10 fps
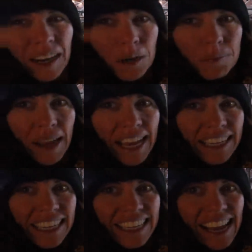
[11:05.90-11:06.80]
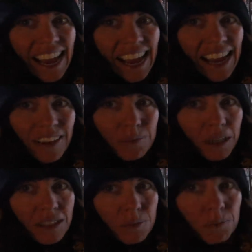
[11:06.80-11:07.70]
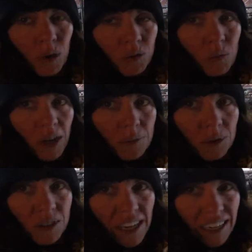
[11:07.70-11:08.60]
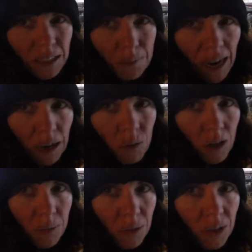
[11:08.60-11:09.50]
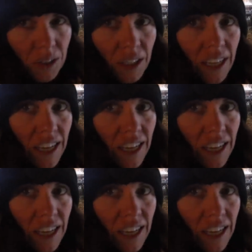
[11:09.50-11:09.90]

their pen in half because both water bowls, I got the back water bowl